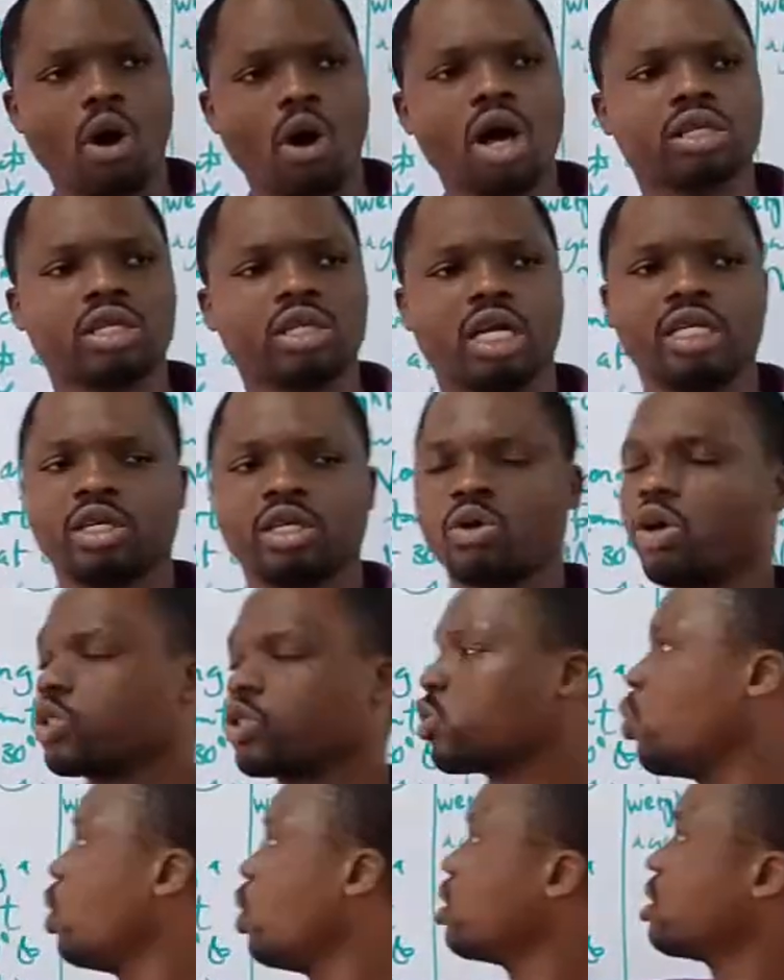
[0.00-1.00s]
Work done
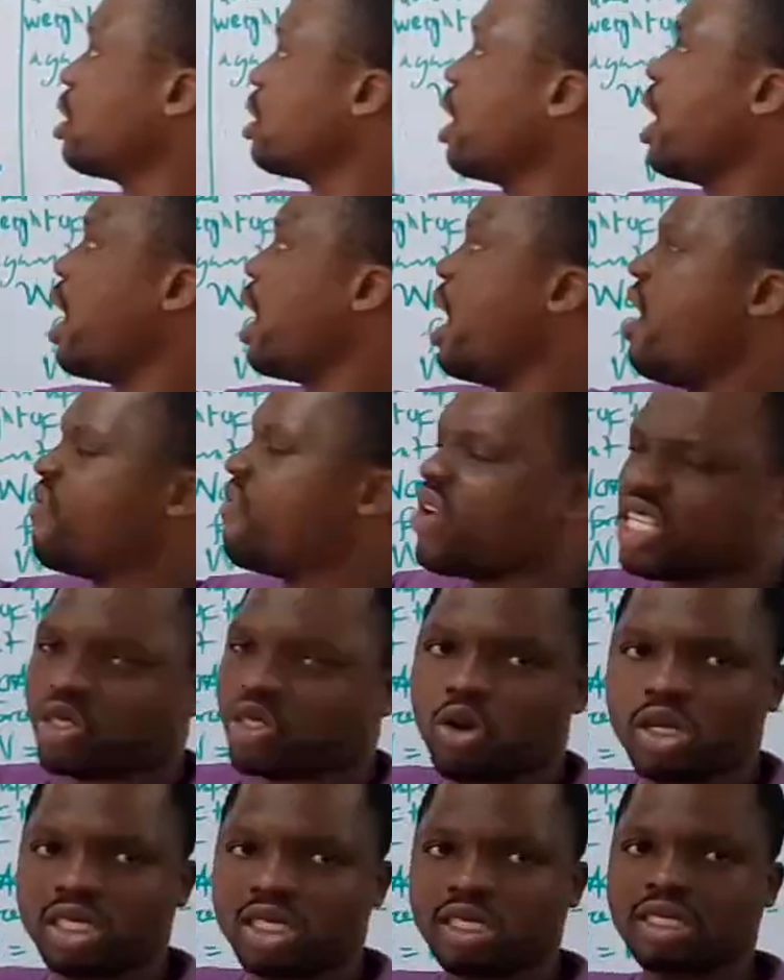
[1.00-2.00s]
equals what? Fs
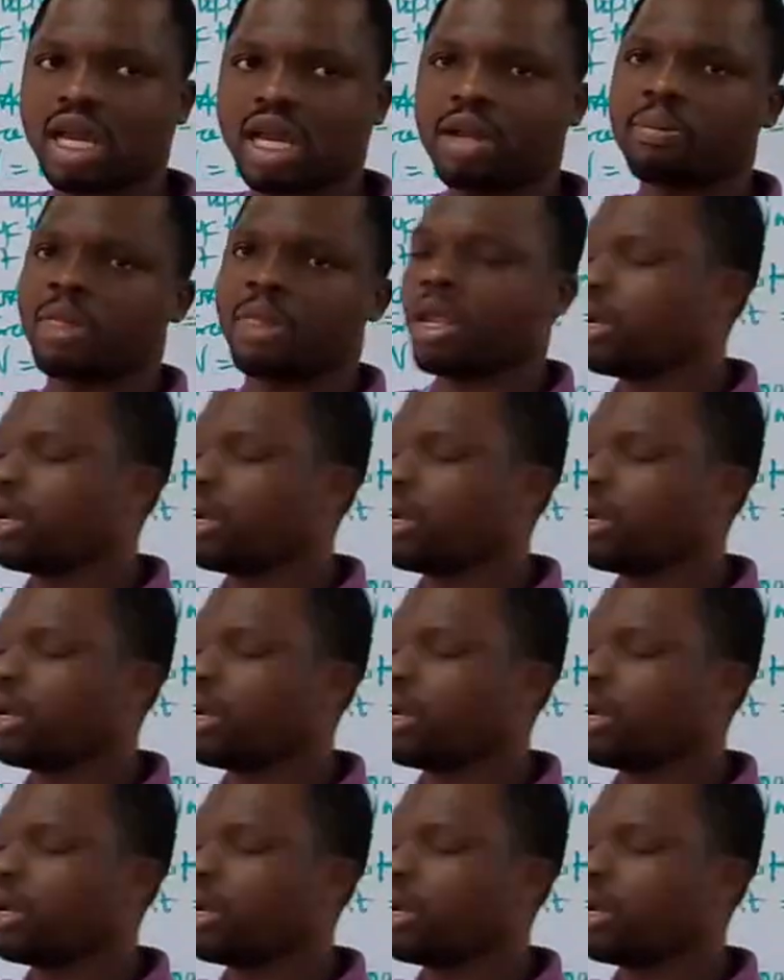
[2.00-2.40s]
cos theta.